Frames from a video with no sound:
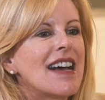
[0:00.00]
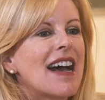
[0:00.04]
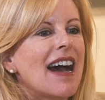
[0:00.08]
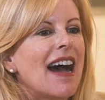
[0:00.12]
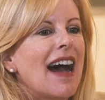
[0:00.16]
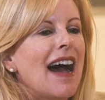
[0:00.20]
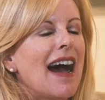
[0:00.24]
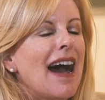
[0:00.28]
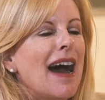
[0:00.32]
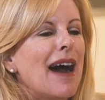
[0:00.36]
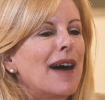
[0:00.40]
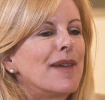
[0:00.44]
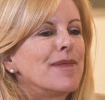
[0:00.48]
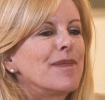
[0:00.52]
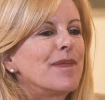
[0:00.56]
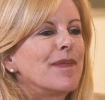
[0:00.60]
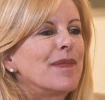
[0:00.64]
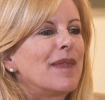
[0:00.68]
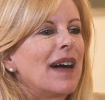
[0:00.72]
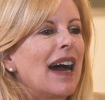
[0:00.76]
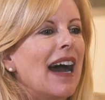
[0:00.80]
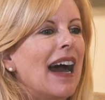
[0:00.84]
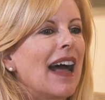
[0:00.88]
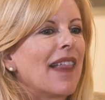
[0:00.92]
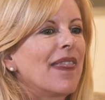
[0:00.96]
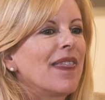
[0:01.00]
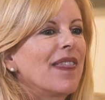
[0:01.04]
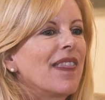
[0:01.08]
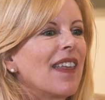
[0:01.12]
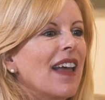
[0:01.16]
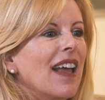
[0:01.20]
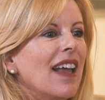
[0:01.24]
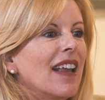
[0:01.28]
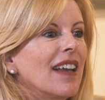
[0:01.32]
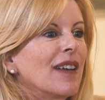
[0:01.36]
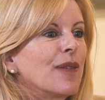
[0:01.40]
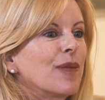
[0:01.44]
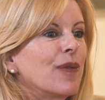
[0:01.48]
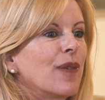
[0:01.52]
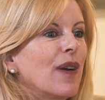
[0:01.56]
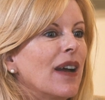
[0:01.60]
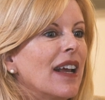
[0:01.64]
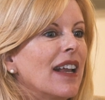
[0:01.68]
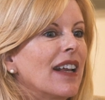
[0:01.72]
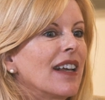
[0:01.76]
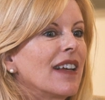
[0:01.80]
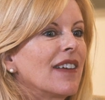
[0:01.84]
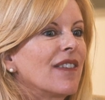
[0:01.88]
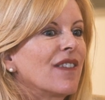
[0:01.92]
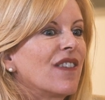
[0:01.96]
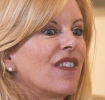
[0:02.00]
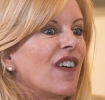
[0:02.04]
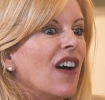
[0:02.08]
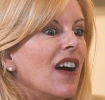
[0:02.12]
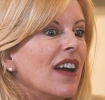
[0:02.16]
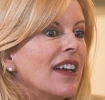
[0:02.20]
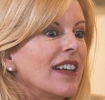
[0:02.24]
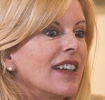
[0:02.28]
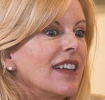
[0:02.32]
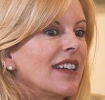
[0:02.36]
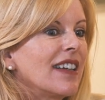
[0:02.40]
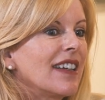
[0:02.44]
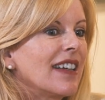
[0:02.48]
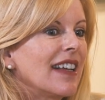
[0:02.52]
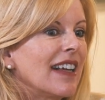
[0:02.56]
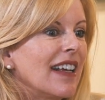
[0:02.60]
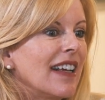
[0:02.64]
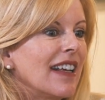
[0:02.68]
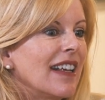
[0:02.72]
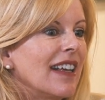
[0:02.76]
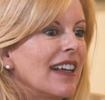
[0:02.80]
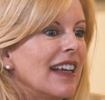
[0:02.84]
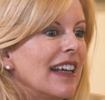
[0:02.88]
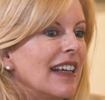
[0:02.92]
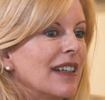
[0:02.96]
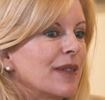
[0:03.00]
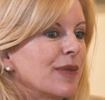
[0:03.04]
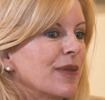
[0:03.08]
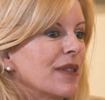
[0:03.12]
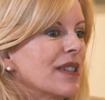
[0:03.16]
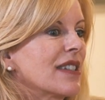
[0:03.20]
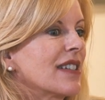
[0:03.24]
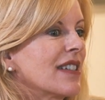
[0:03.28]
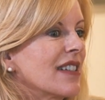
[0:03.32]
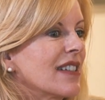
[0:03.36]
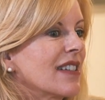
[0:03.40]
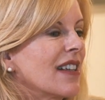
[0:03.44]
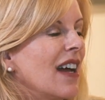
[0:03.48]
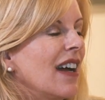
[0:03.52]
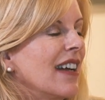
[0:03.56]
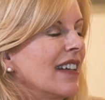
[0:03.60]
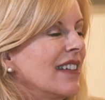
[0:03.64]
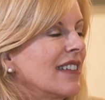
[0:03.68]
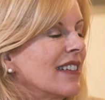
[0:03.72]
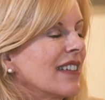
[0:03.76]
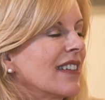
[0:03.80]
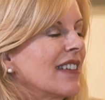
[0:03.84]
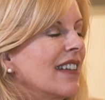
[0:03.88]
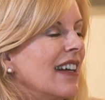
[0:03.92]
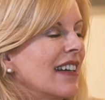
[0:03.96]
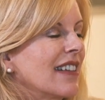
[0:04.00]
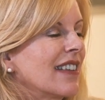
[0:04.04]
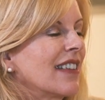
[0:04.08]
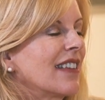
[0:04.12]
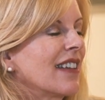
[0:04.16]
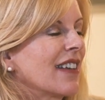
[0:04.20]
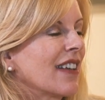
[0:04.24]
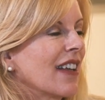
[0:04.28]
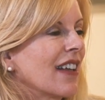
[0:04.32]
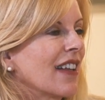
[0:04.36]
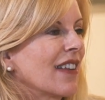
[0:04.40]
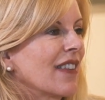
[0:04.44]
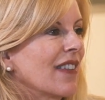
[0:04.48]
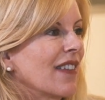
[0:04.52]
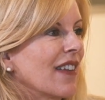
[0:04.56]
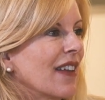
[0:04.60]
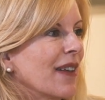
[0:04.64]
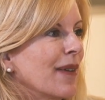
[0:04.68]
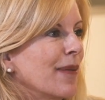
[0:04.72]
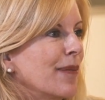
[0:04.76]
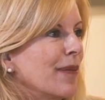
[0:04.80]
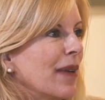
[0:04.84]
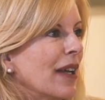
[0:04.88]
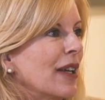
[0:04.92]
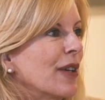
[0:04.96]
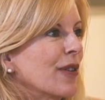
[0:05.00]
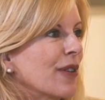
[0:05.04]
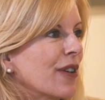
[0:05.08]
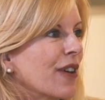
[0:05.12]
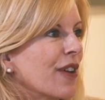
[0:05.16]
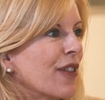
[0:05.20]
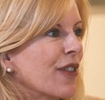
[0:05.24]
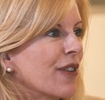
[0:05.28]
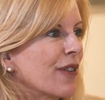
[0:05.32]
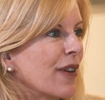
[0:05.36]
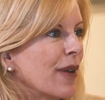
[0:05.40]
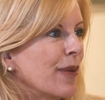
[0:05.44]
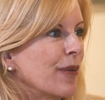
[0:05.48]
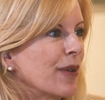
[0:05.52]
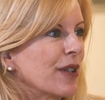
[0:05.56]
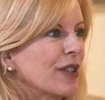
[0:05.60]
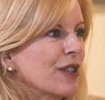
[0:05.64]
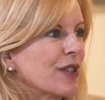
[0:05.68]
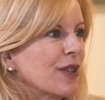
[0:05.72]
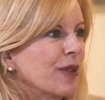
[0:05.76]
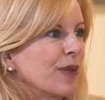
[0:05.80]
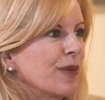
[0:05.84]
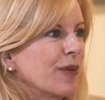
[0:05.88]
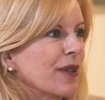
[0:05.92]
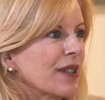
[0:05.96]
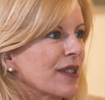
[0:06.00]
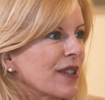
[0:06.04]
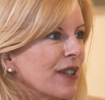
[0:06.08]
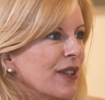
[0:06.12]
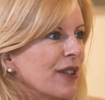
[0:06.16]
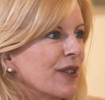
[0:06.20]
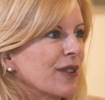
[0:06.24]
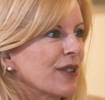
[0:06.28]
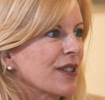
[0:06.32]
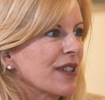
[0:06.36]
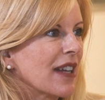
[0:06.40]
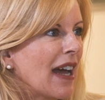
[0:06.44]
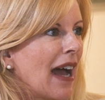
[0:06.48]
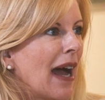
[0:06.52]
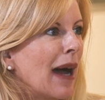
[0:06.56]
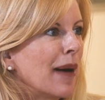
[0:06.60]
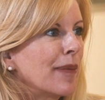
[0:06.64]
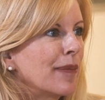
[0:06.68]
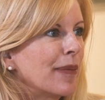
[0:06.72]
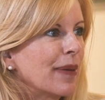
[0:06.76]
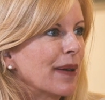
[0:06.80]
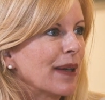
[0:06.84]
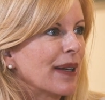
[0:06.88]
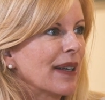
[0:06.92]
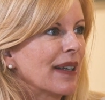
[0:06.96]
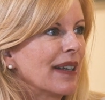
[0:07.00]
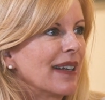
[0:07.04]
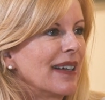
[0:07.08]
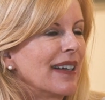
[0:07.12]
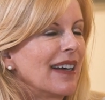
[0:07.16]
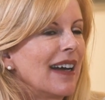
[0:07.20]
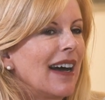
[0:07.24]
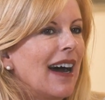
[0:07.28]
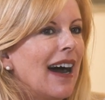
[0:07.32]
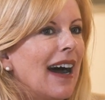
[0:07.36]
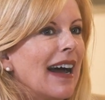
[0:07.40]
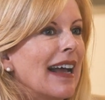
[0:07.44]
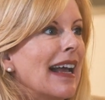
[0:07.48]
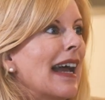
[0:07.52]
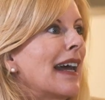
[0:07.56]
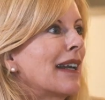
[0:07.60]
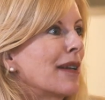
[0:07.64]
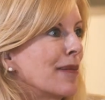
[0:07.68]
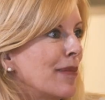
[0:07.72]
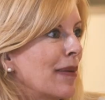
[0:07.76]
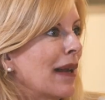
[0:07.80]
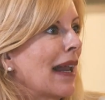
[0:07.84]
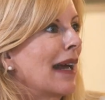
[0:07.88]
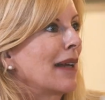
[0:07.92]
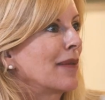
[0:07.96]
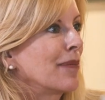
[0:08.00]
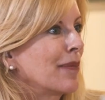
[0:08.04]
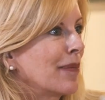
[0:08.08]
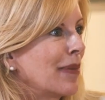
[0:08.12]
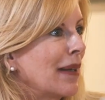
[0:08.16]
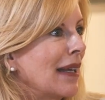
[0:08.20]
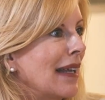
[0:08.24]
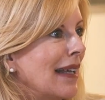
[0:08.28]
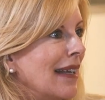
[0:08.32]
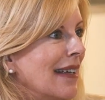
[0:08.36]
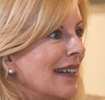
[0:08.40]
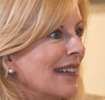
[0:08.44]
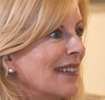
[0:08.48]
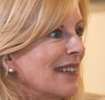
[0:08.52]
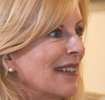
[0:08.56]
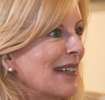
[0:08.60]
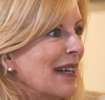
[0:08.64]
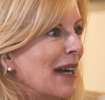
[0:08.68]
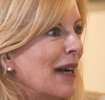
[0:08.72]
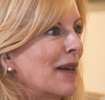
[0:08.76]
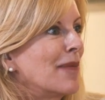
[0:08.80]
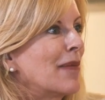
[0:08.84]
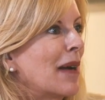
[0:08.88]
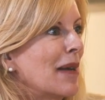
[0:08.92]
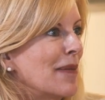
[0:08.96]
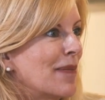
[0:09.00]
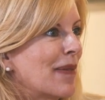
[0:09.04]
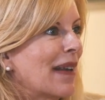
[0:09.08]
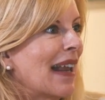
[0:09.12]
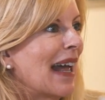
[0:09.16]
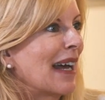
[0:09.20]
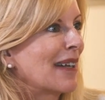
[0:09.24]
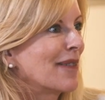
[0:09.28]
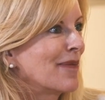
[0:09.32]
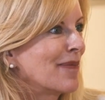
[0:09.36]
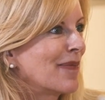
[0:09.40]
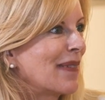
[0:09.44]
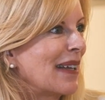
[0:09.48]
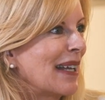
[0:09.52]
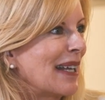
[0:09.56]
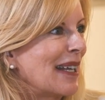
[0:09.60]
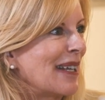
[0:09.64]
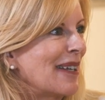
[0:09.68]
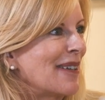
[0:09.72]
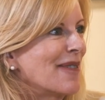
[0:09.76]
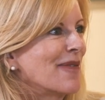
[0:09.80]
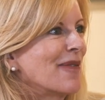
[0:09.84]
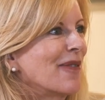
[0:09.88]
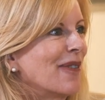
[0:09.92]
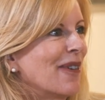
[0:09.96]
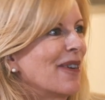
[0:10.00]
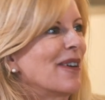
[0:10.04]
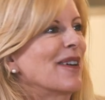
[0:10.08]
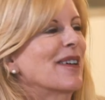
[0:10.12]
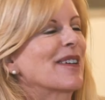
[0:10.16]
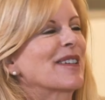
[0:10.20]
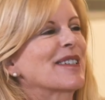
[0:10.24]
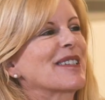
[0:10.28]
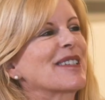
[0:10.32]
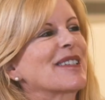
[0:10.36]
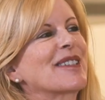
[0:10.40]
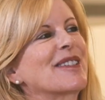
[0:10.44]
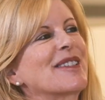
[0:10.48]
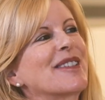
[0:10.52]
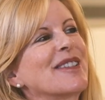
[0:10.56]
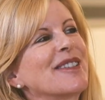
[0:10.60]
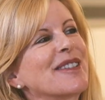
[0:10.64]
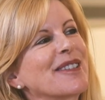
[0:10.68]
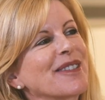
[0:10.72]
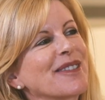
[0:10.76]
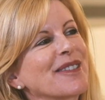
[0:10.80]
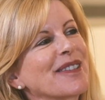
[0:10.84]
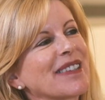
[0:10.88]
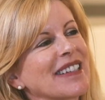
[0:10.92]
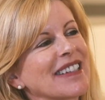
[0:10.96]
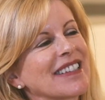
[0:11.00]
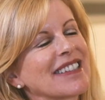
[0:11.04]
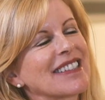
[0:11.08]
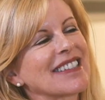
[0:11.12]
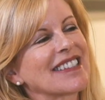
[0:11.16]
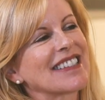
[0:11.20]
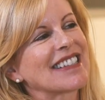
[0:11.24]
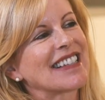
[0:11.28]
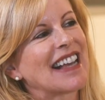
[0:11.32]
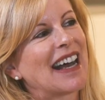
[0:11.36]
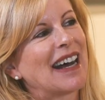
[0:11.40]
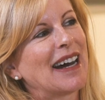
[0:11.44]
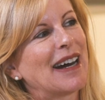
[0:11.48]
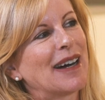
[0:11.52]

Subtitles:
And then when finally it was decided that the Mallorca 312 wasn't going to happen, I had a plan B. My plan B was to do this,